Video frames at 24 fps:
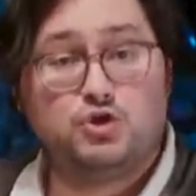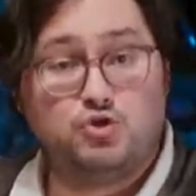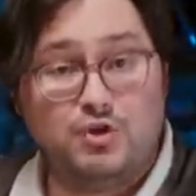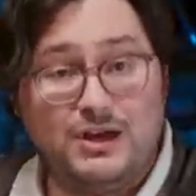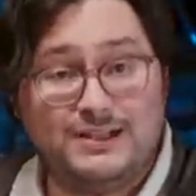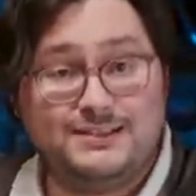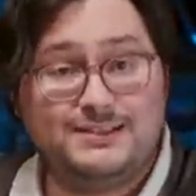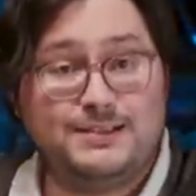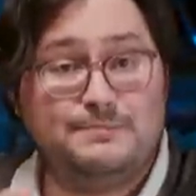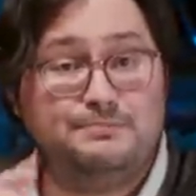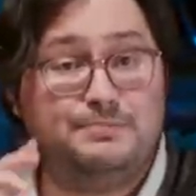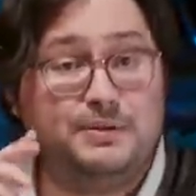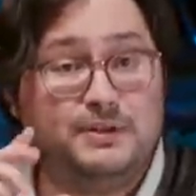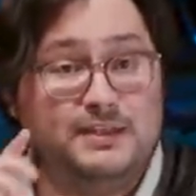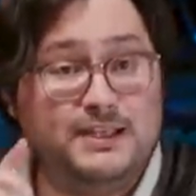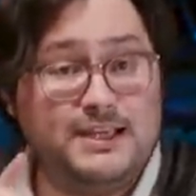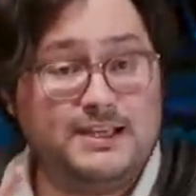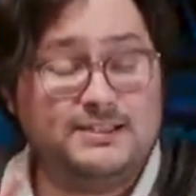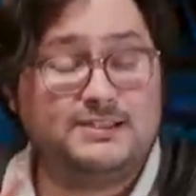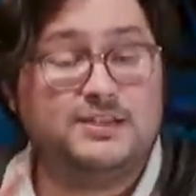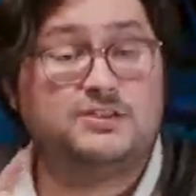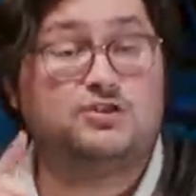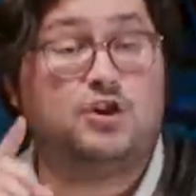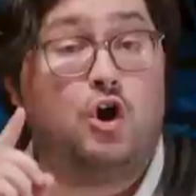Trust in
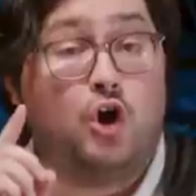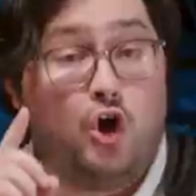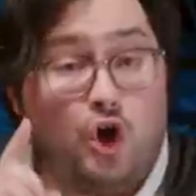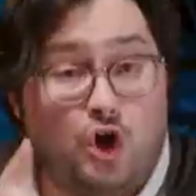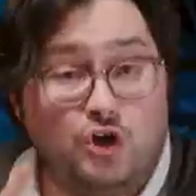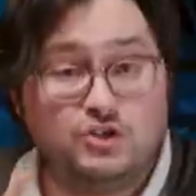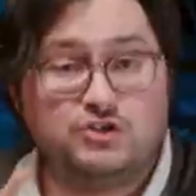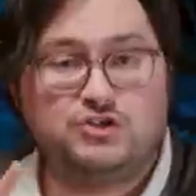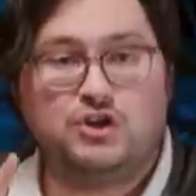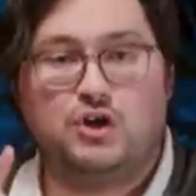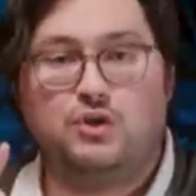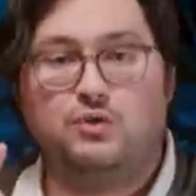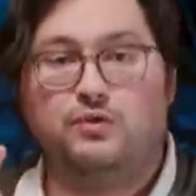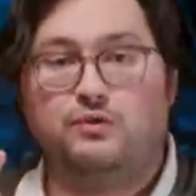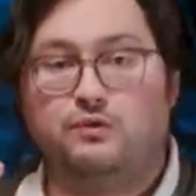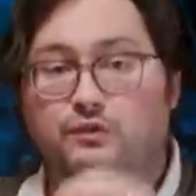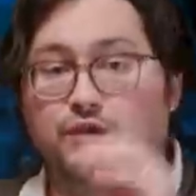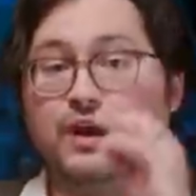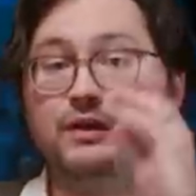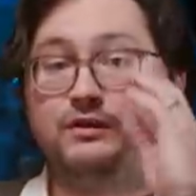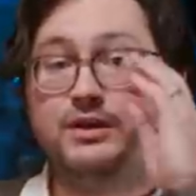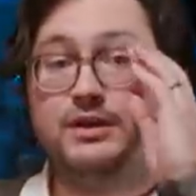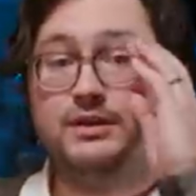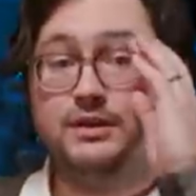police is also
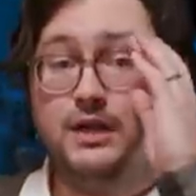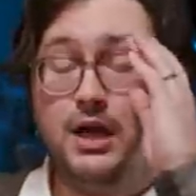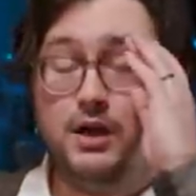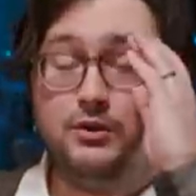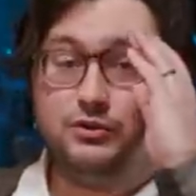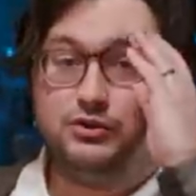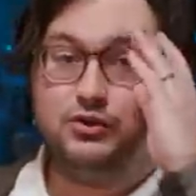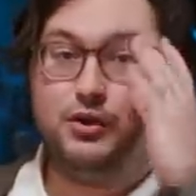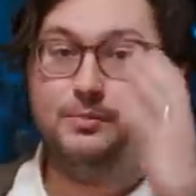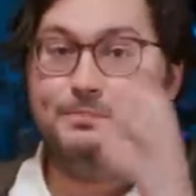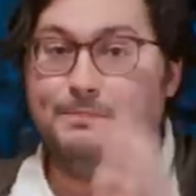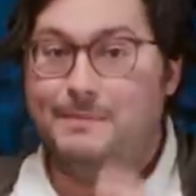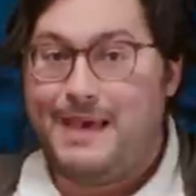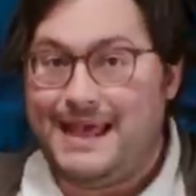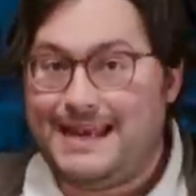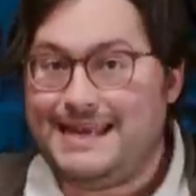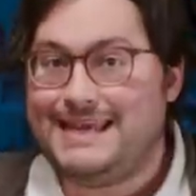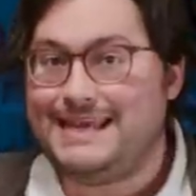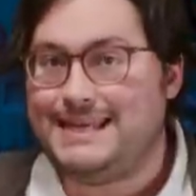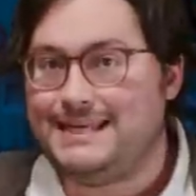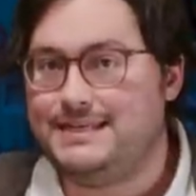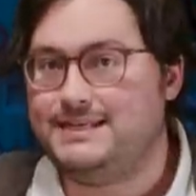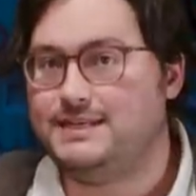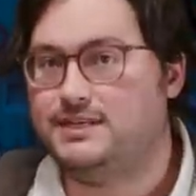very low, so
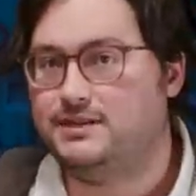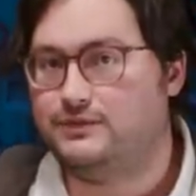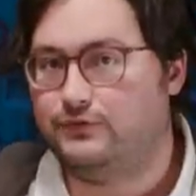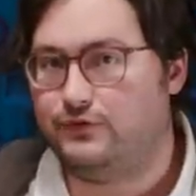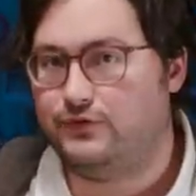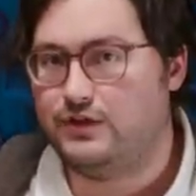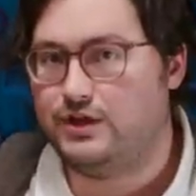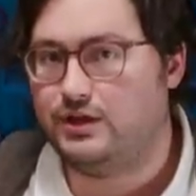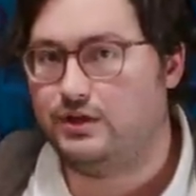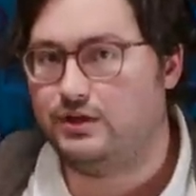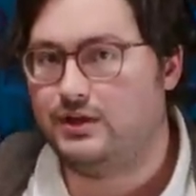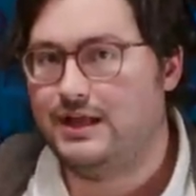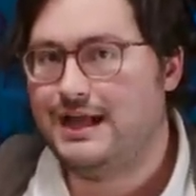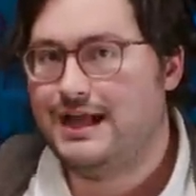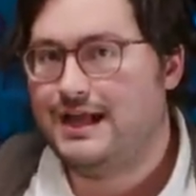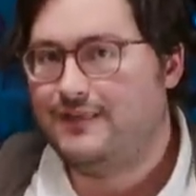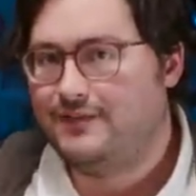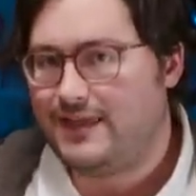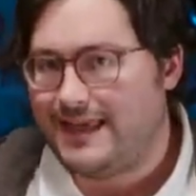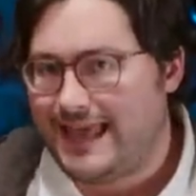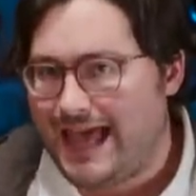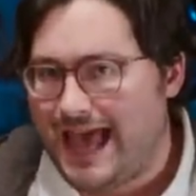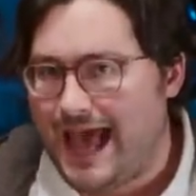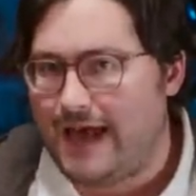many Indians feel
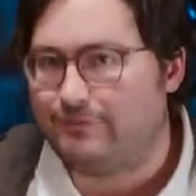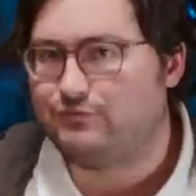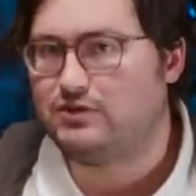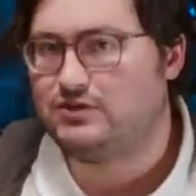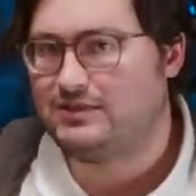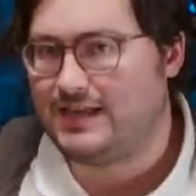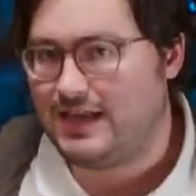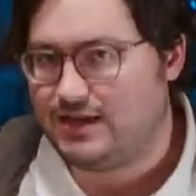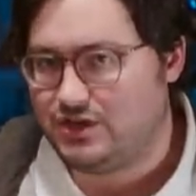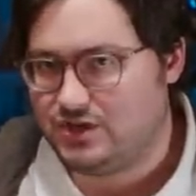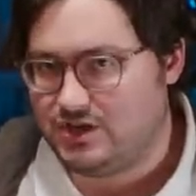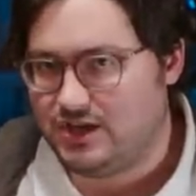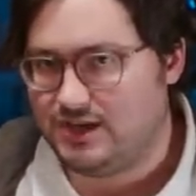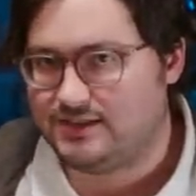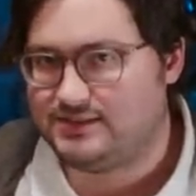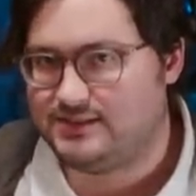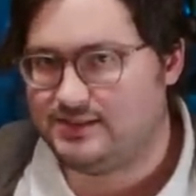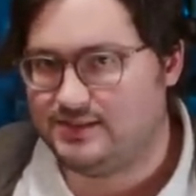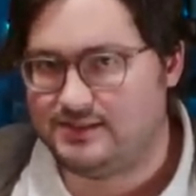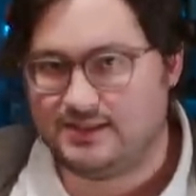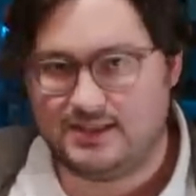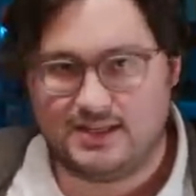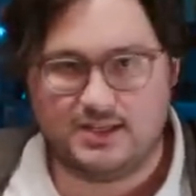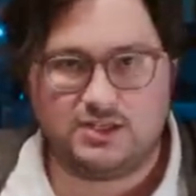they have to take
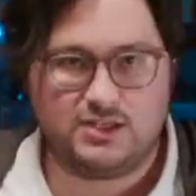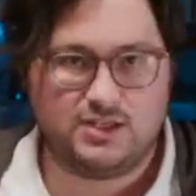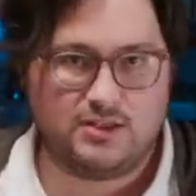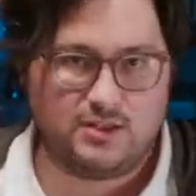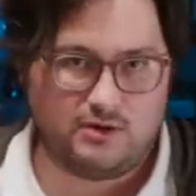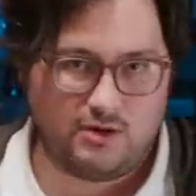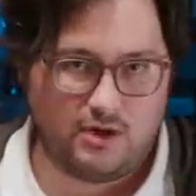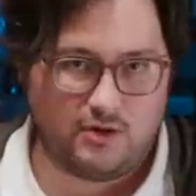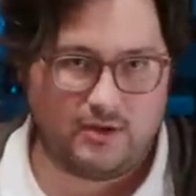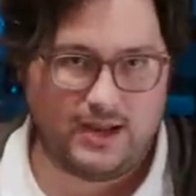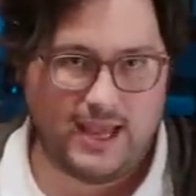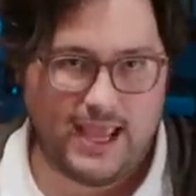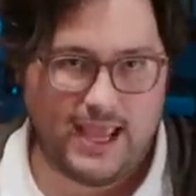justice into their own